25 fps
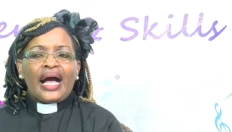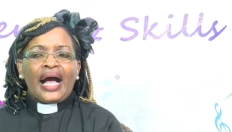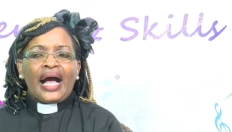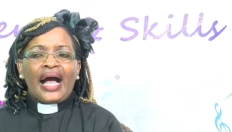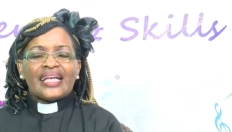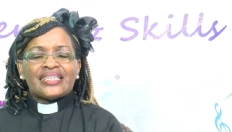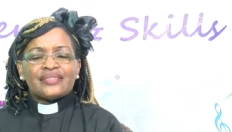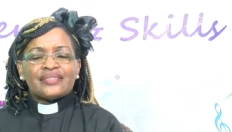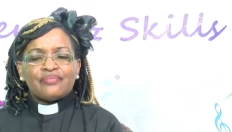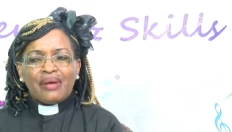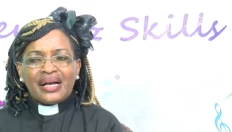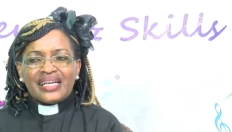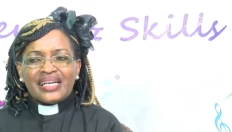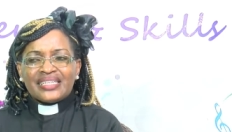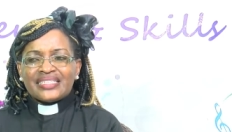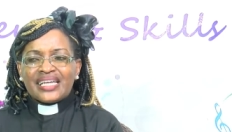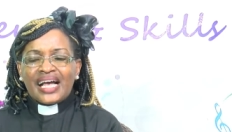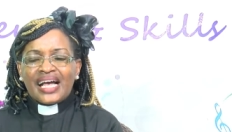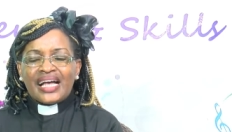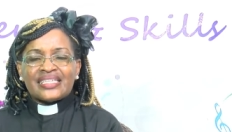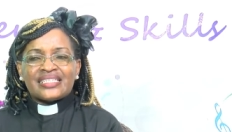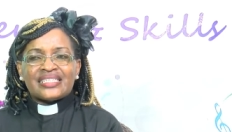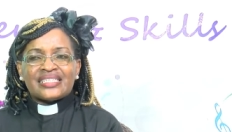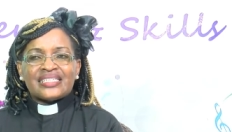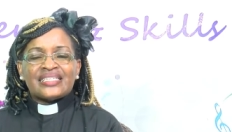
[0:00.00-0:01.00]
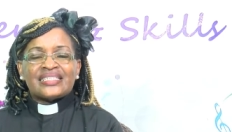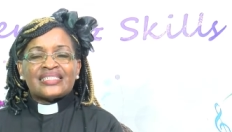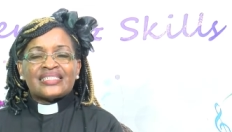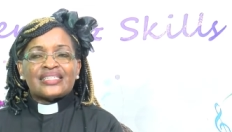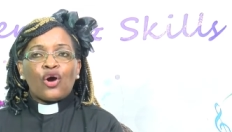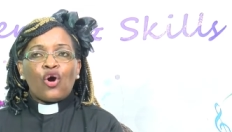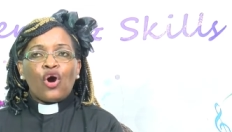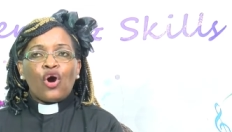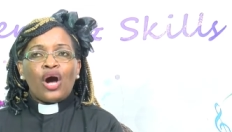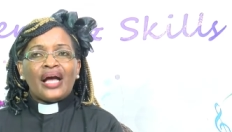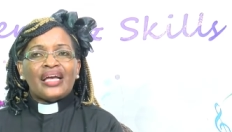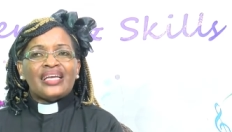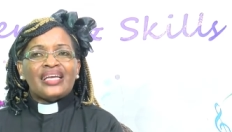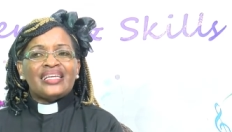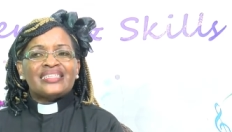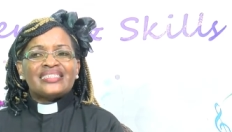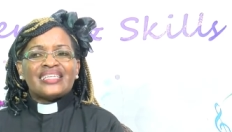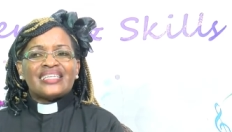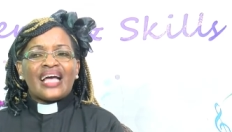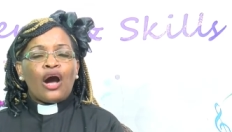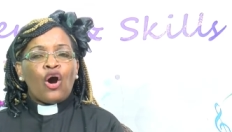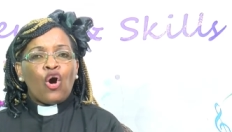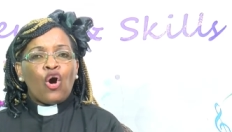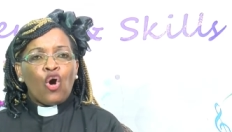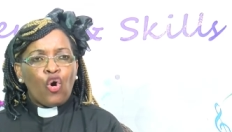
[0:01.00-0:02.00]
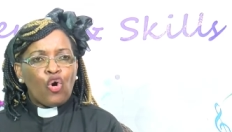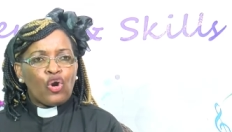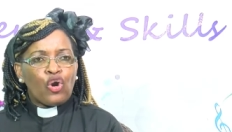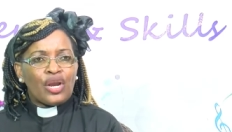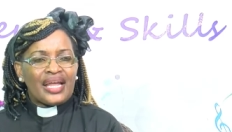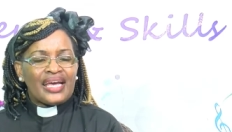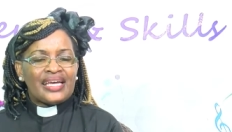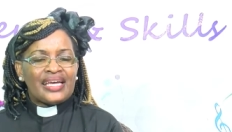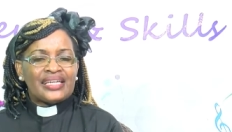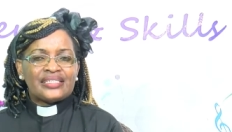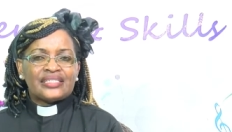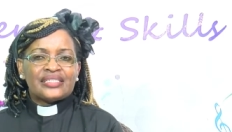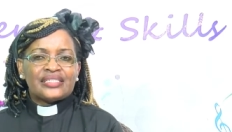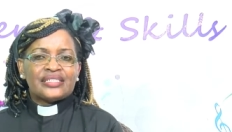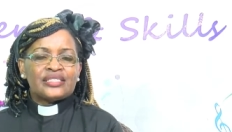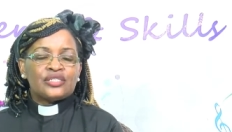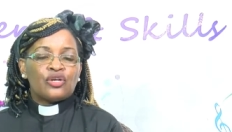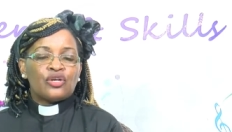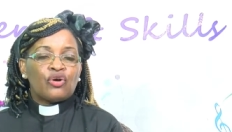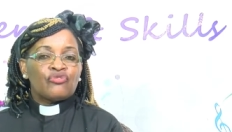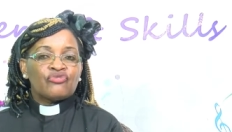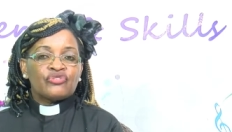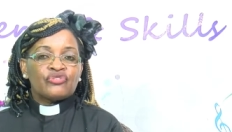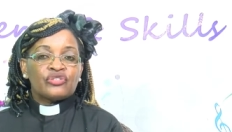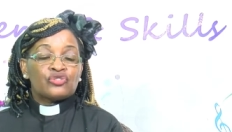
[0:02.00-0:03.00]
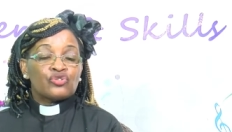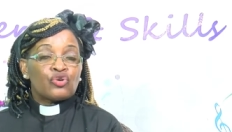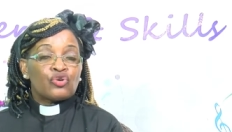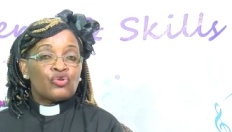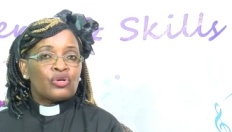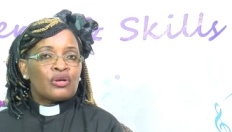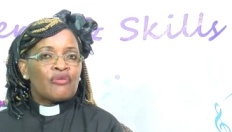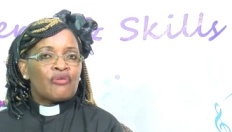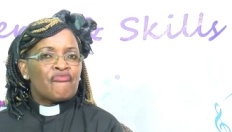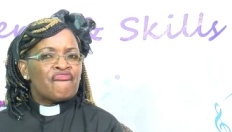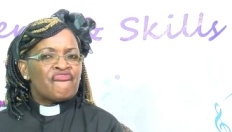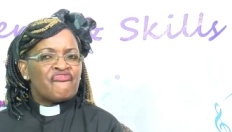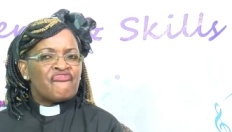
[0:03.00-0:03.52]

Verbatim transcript: As much as it's, it's a whole entity of its own,